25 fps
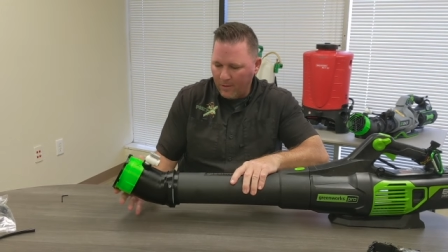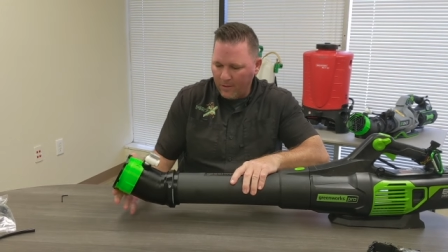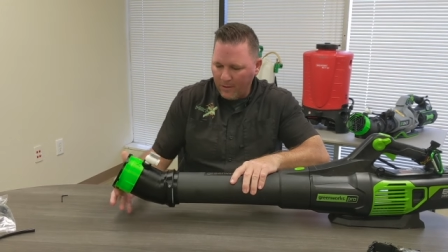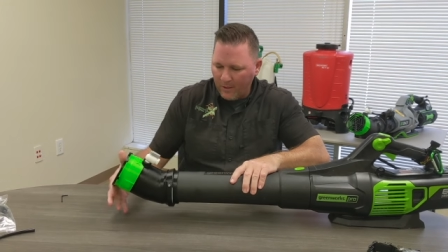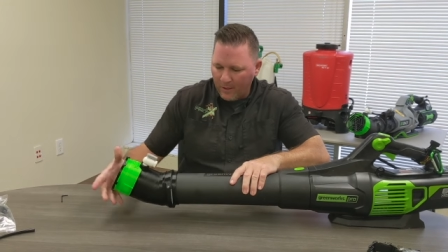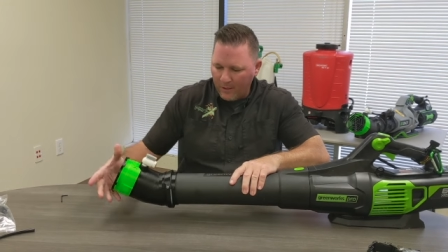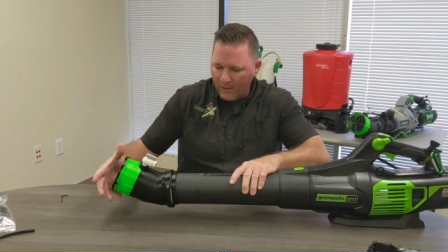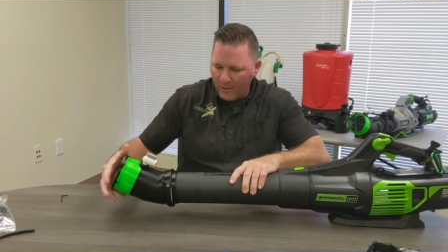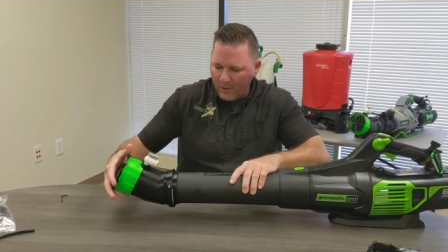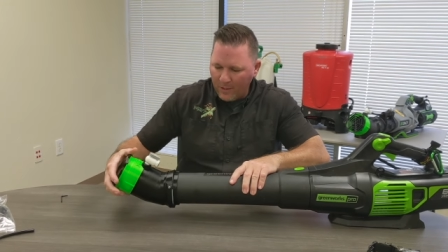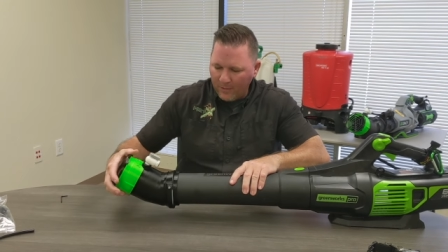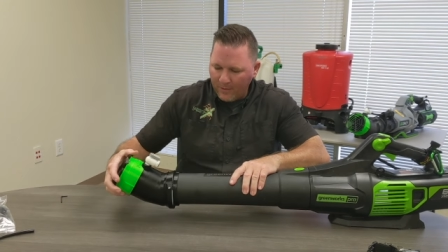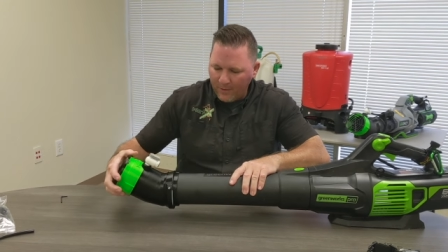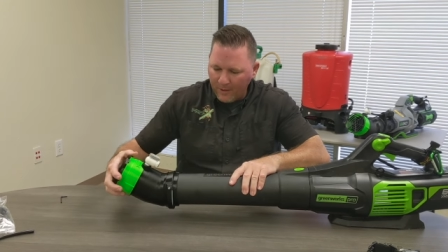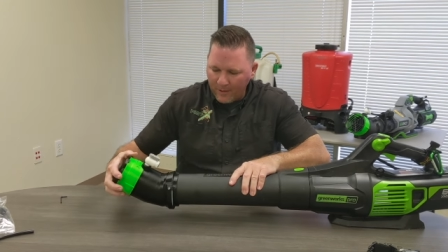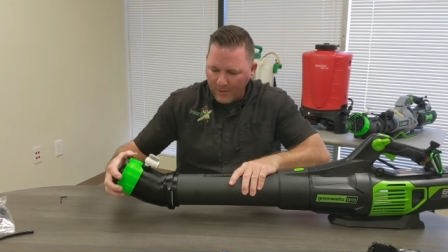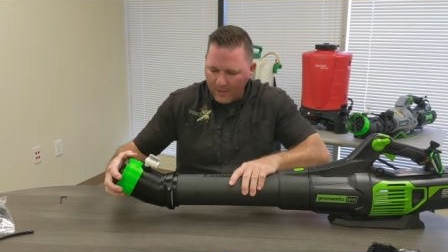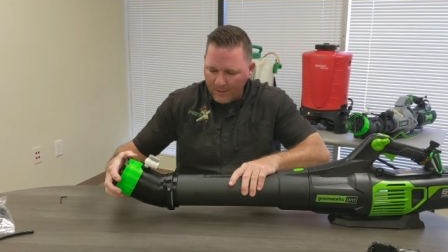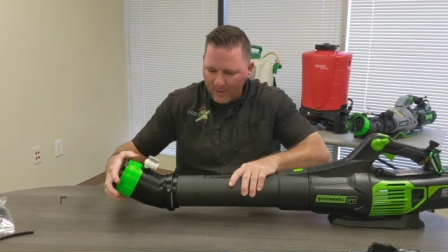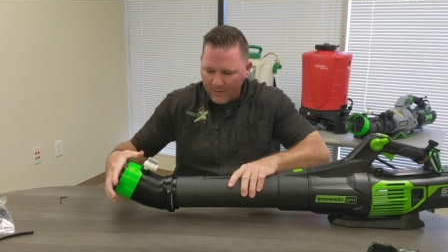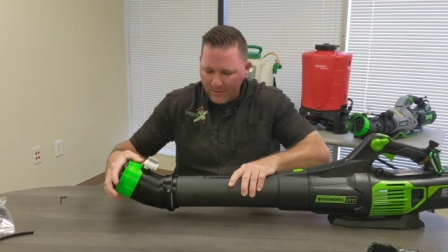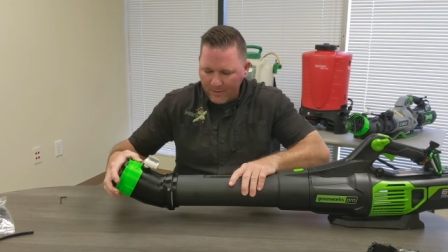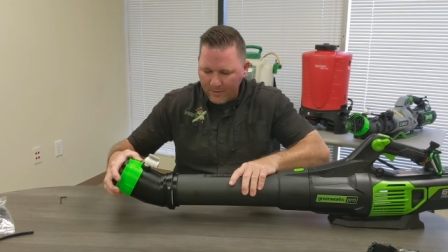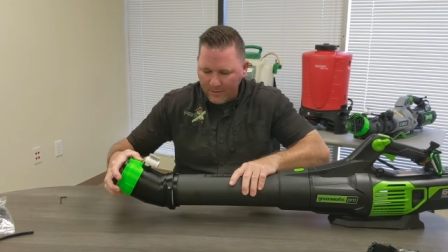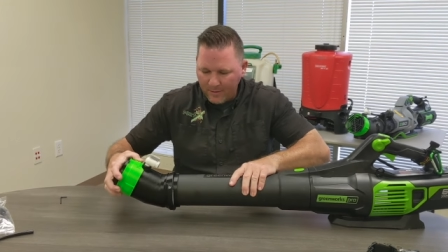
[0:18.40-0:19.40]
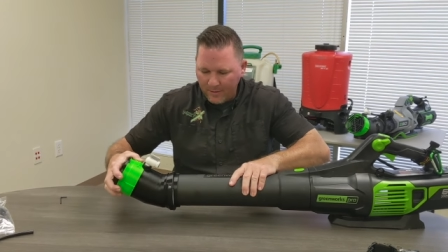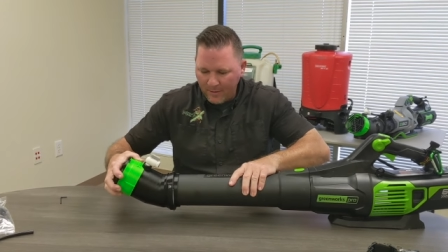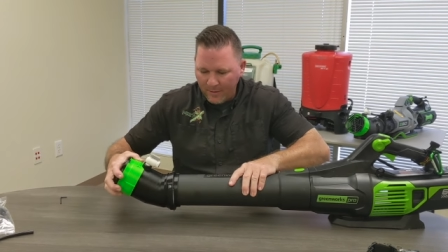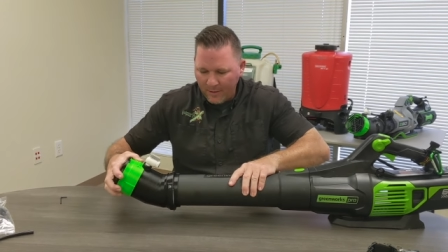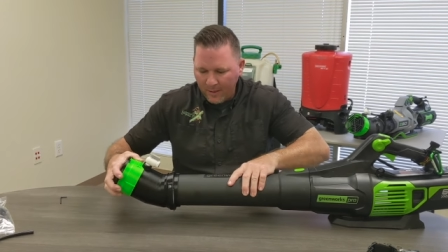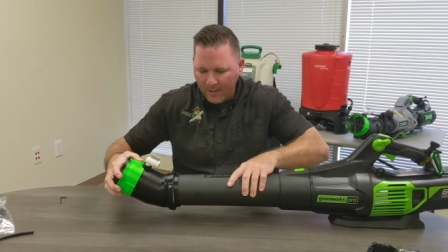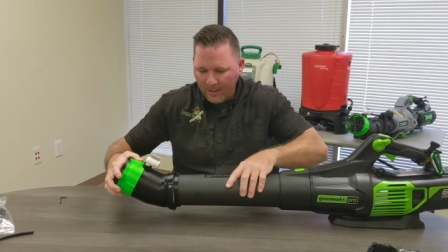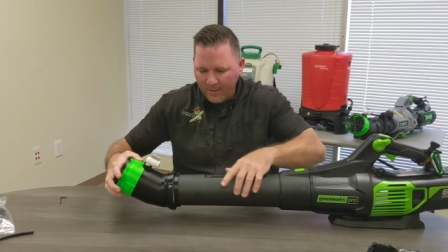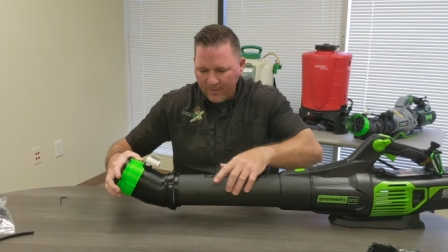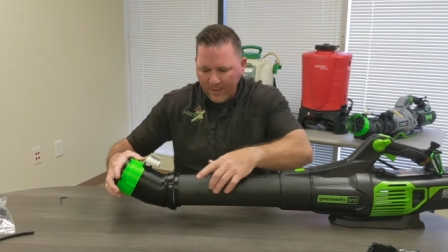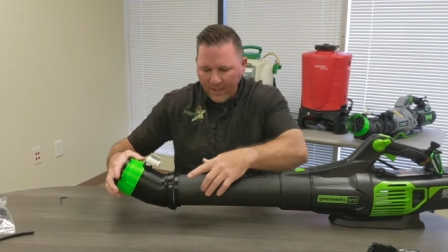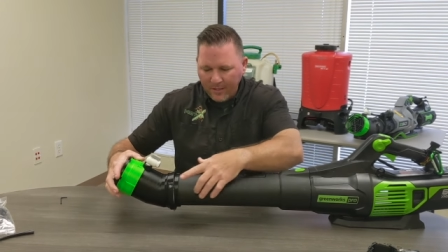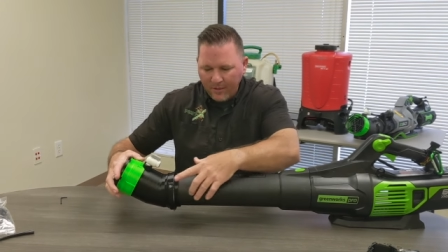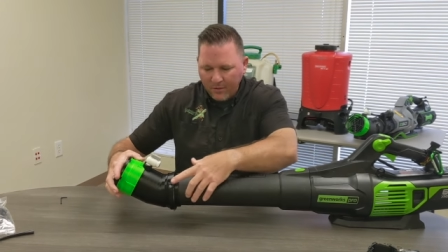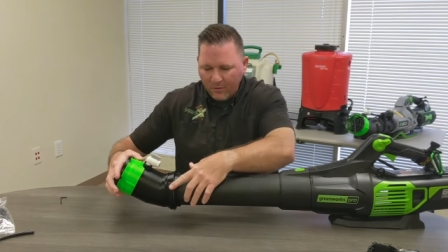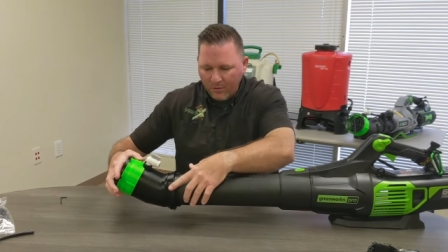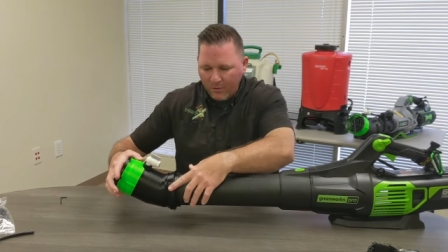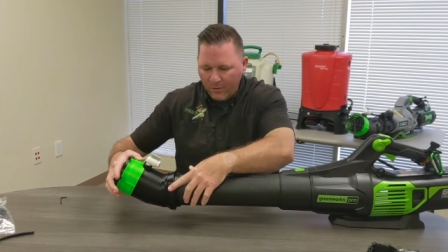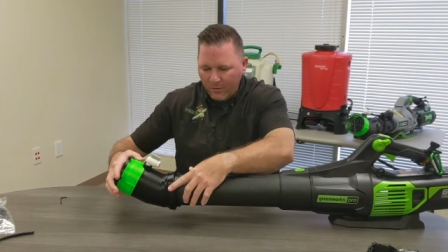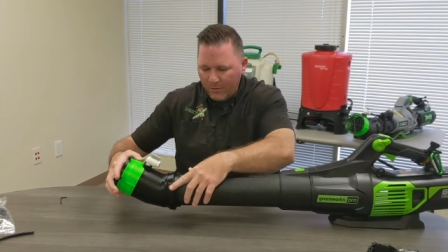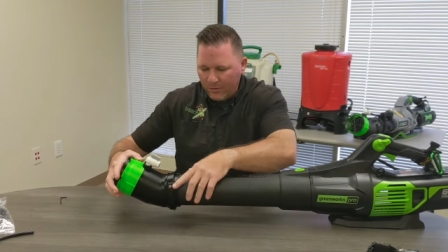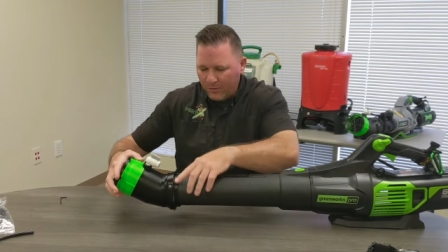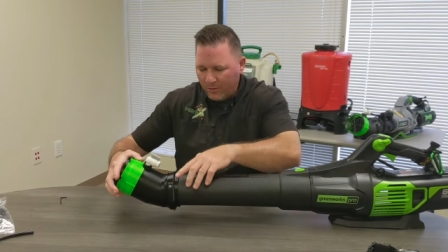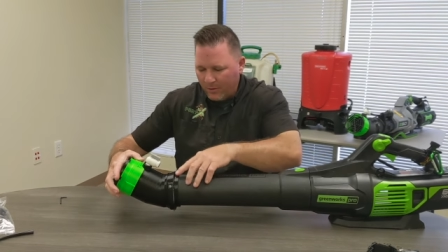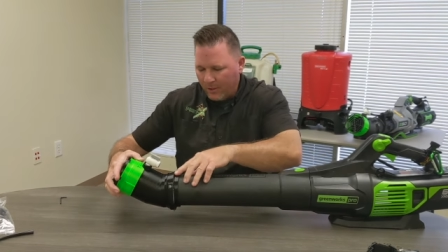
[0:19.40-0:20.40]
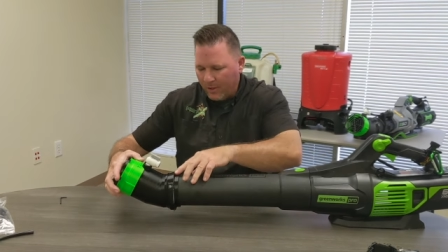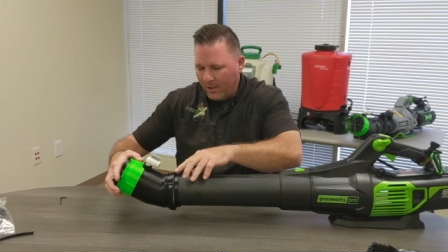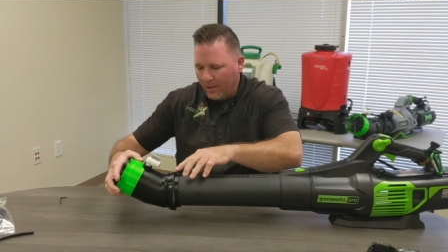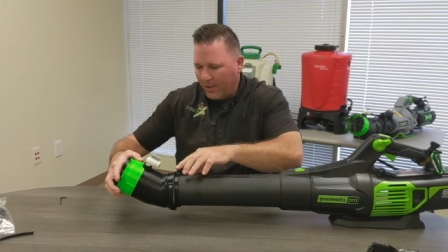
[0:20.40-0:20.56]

And you got these set screws